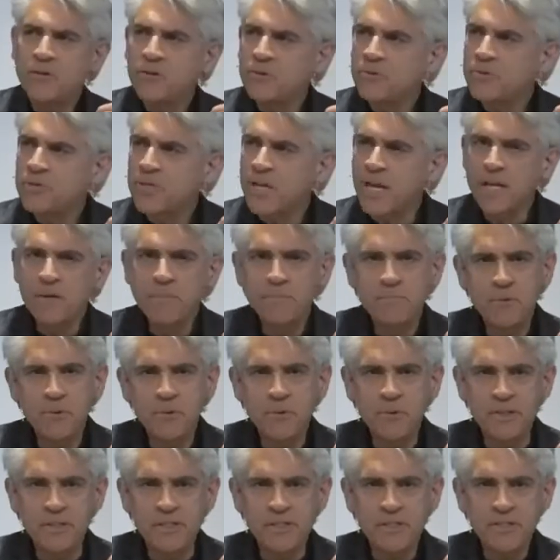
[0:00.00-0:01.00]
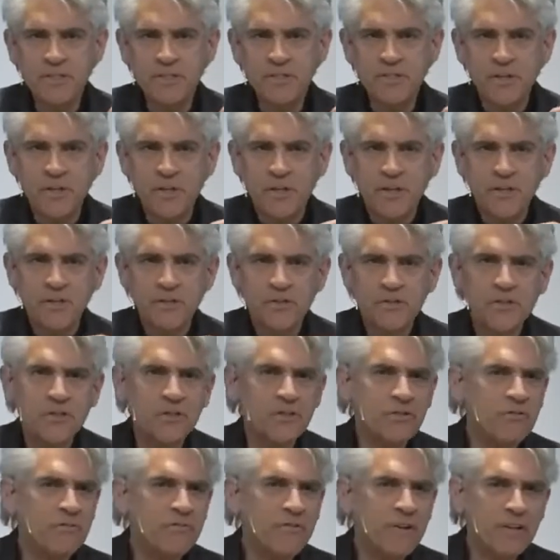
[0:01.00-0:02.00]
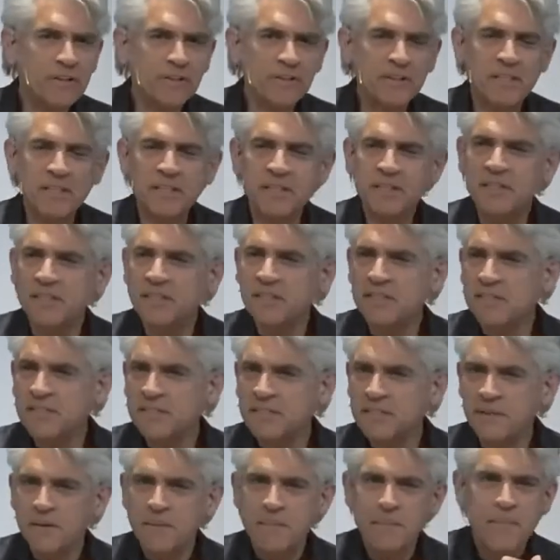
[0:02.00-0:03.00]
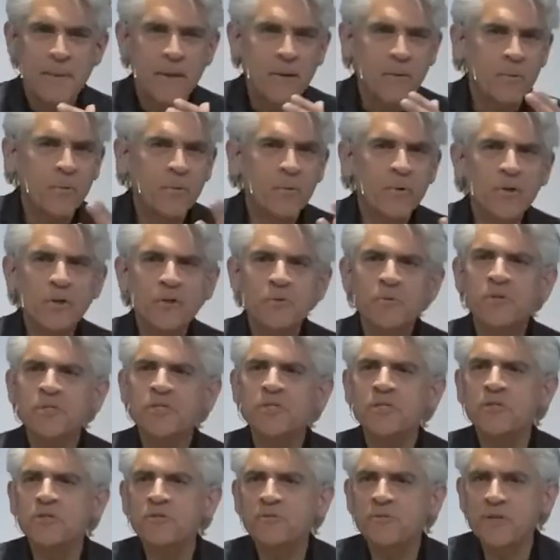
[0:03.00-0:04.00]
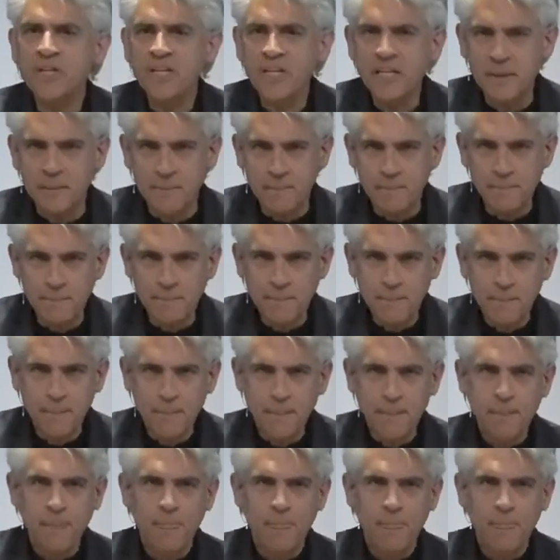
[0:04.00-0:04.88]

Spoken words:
Hindus and Buddhists just felt that this world was a dream,